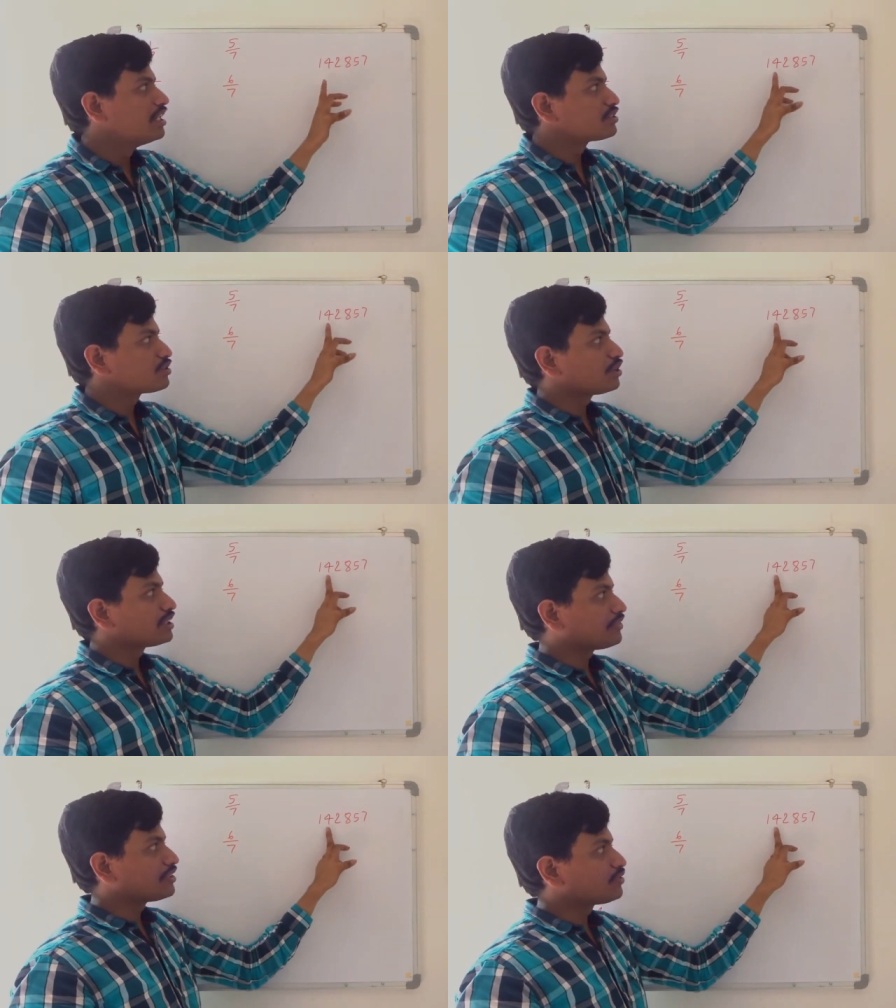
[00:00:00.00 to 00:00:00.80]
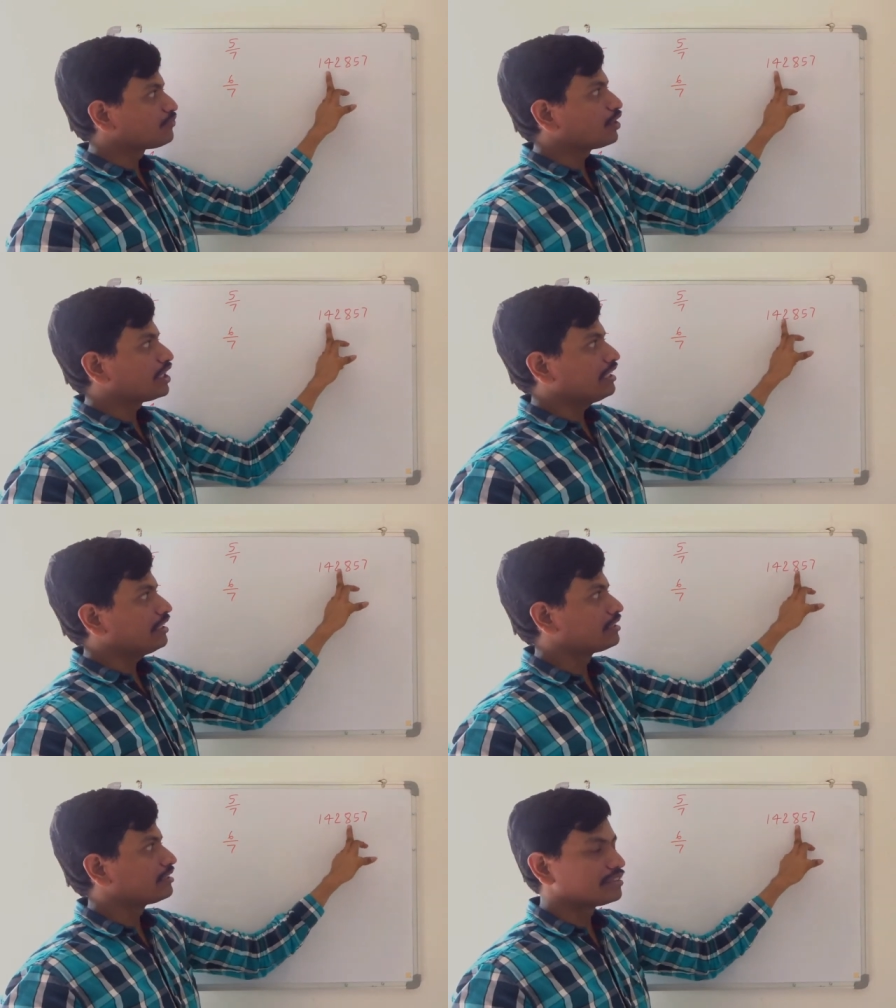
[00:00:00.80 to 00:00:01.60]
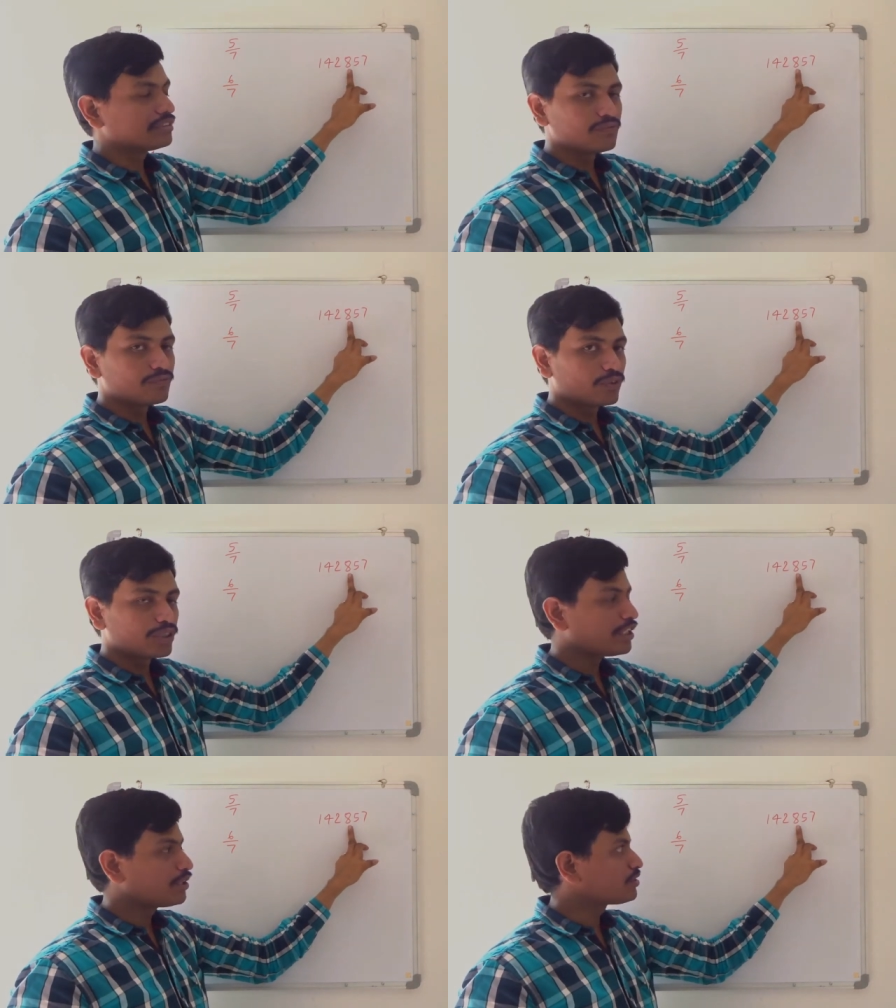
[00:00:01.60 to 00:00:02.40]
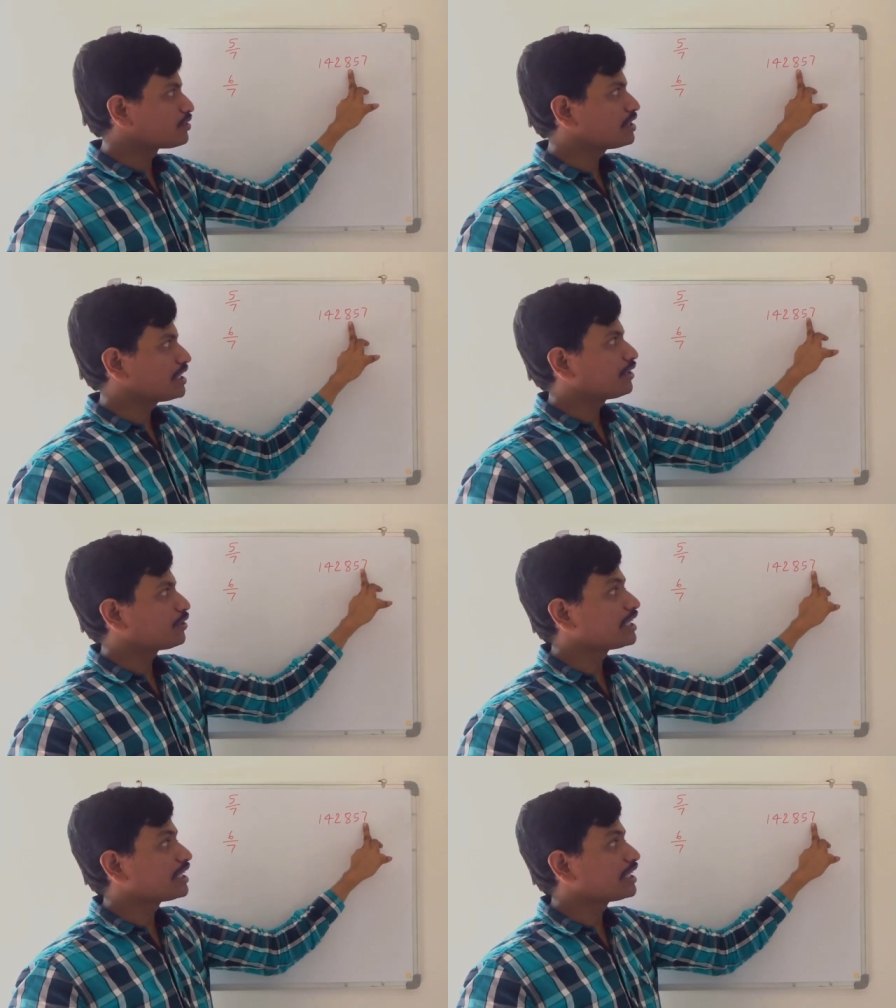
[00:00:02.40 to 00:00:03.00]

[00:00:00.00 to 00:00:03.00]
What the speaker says: So 7 is 14, 14 2 is 28,